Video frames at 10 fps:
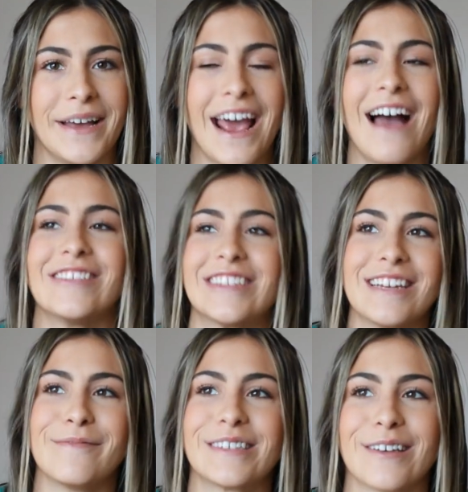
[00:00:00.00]
and I haven't
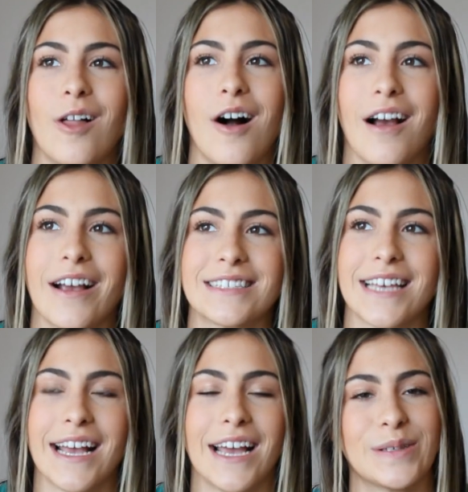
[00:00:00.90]
seen him in so long because
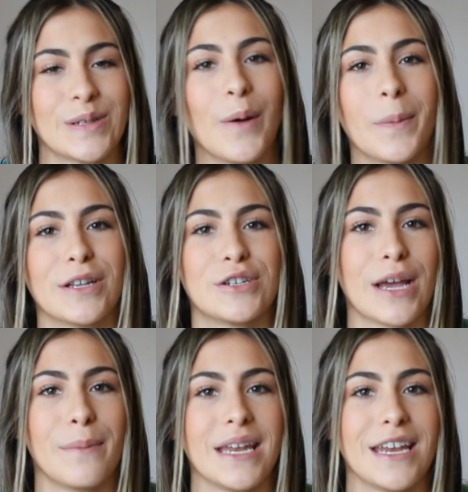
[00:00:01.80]
I used to open the
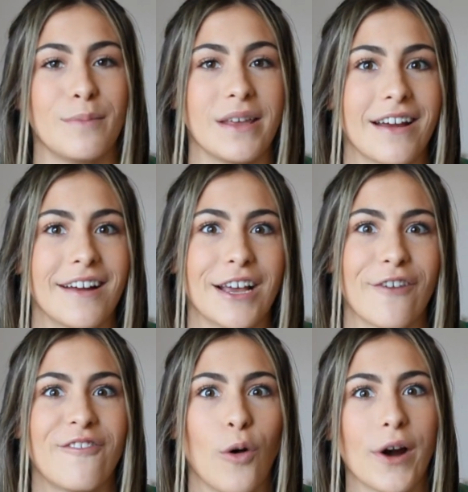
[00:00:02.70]
gym, and he'd be there
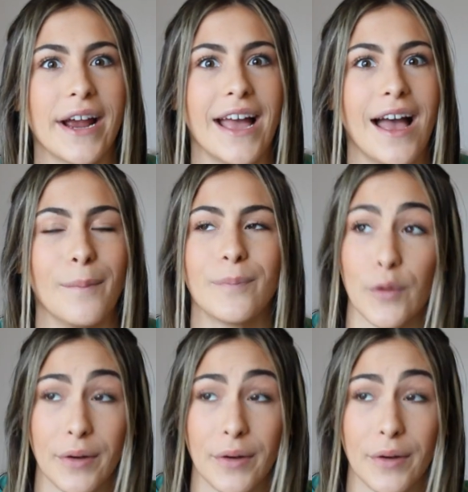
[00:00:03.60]
at 4 a.m.